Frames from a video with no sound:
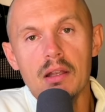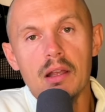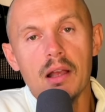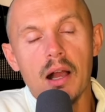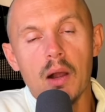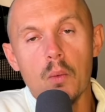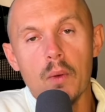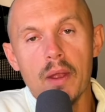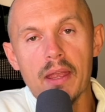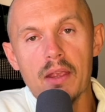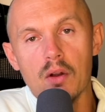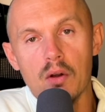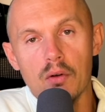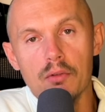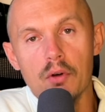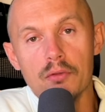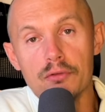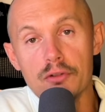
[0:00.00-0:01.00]
a way
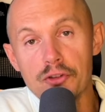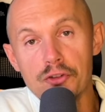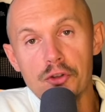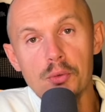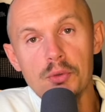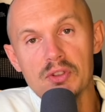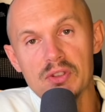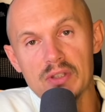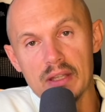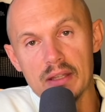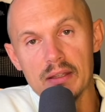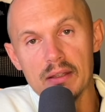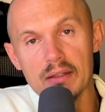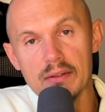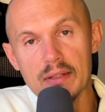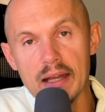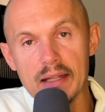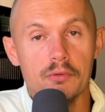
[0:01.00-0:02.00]
of reducing
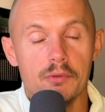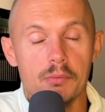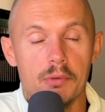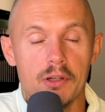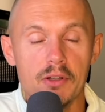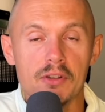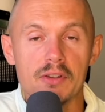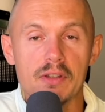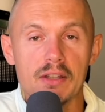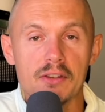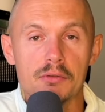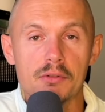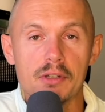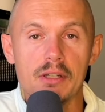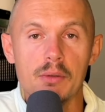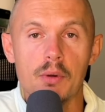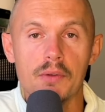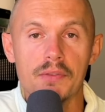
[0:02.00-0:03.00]
that, because that's
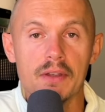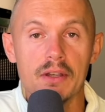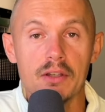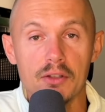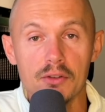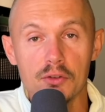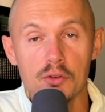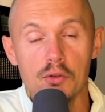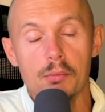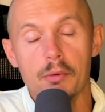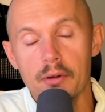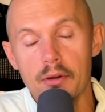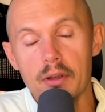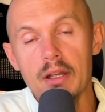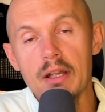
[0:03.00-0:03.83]
really what the consumer